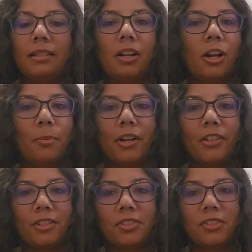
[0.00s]
Car
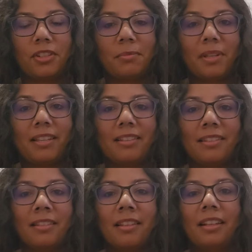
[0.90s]
projects just
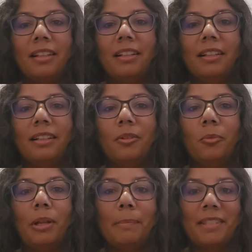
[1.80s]
means
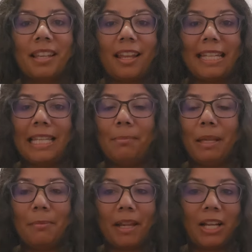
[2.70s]
whips that I keep
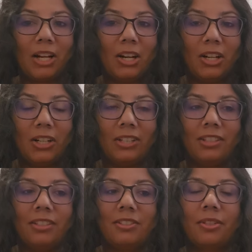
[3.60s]
in my
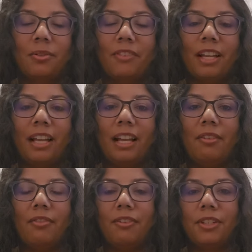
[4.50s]
car. So if I
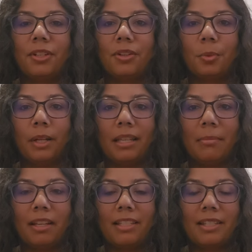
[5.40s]
have 15 or 20
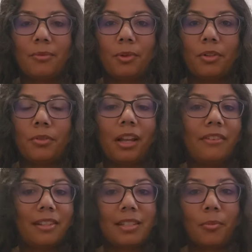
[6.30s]
minutes, if we're
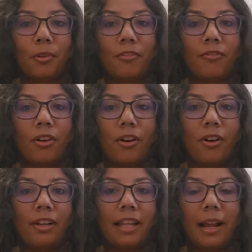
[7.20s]
driving somewhere
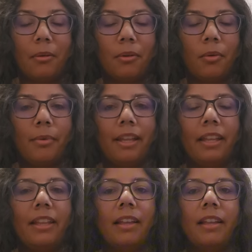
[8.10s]
far, an hour
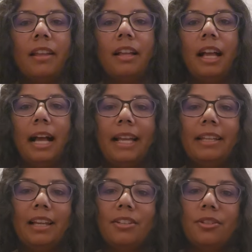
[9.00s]
away, I
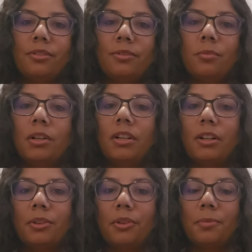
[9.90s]
get to work
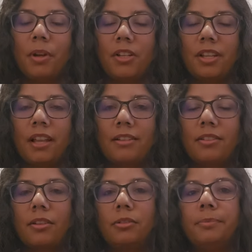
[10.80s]
on those projects.
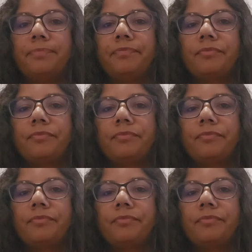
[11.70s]
So